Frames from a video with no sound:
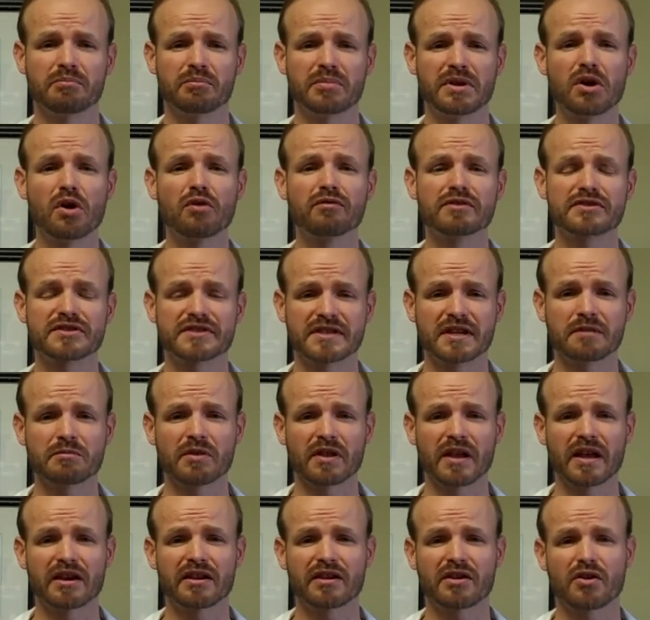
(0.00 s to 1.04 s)
be
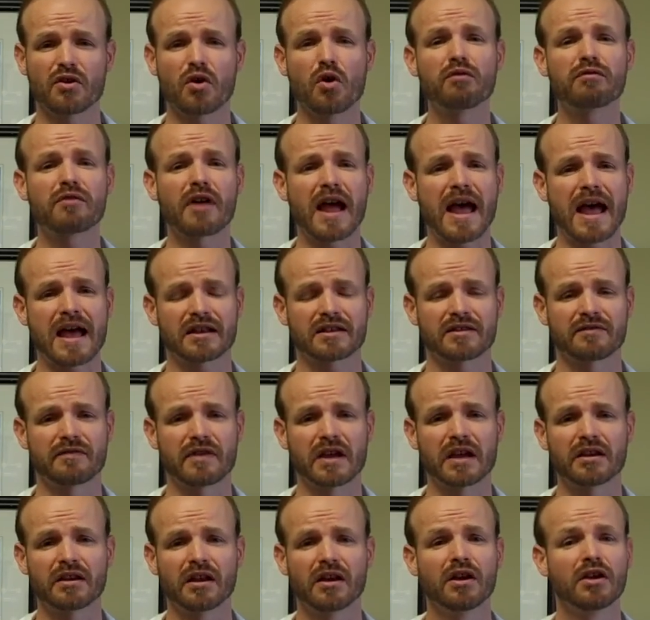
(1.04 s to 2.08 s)
overstimulated and
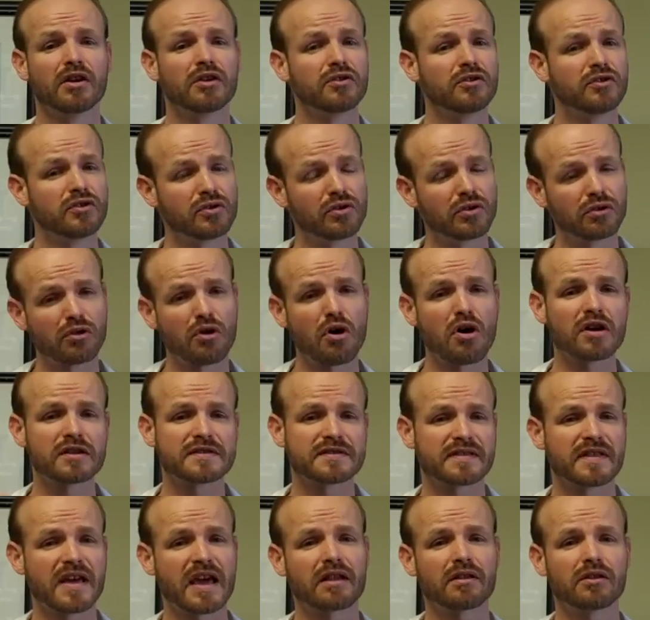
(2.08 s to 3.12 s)
overactivate due to loss
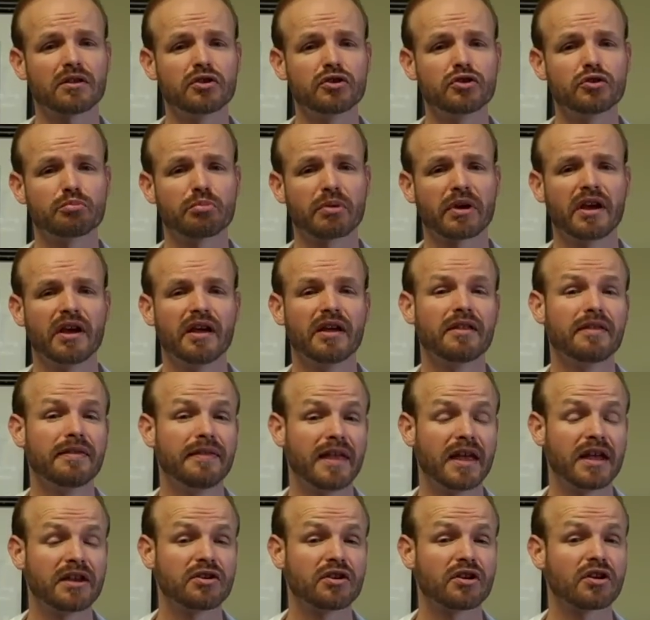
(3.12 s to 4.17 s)
of that loop,
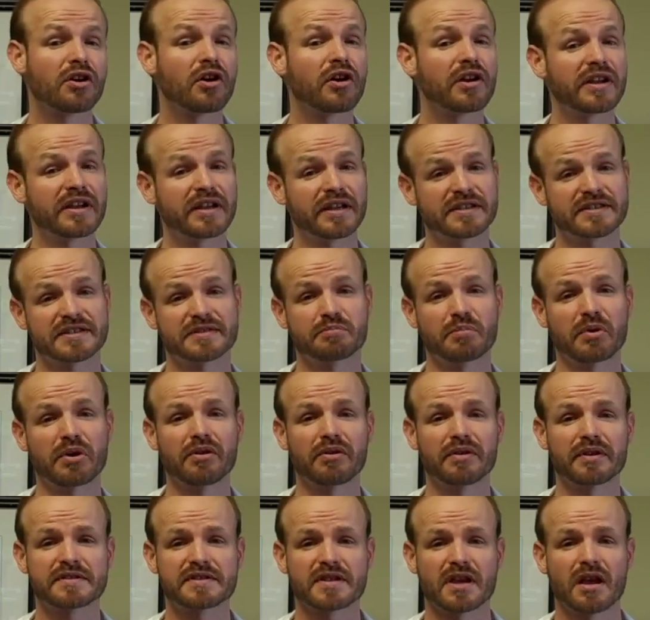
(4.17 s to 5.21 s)
then you're going to
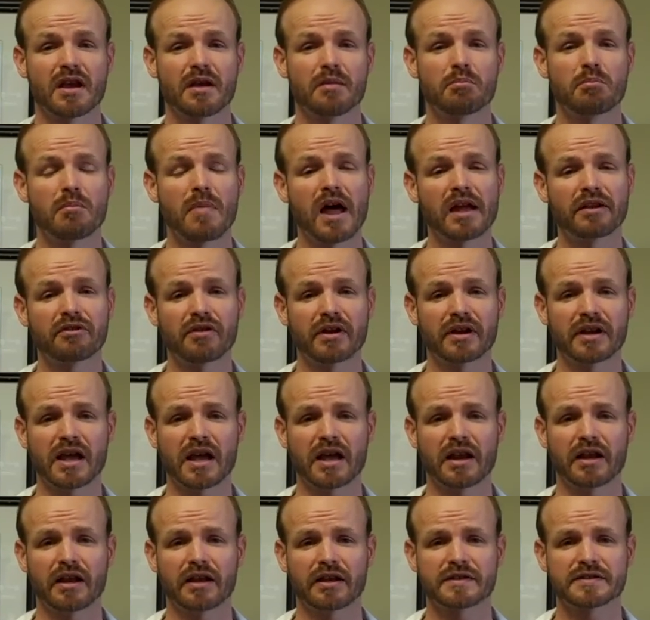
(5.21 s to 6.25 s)
experience migraine
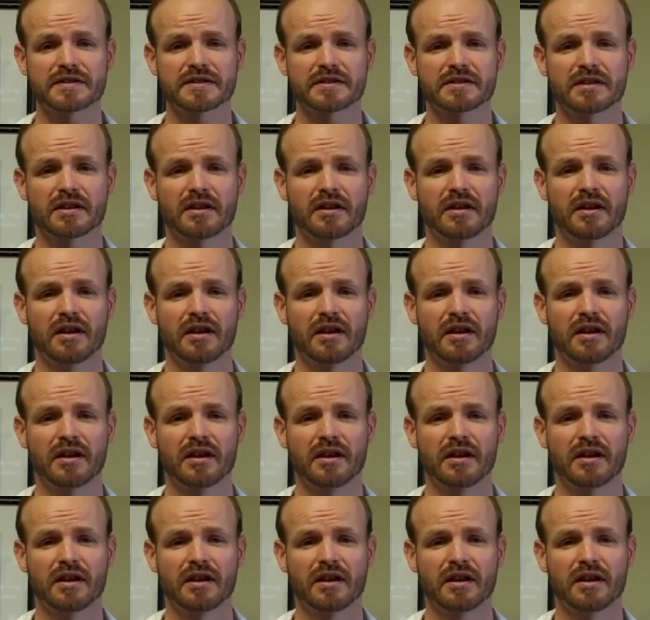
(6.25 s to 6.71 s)
headaches.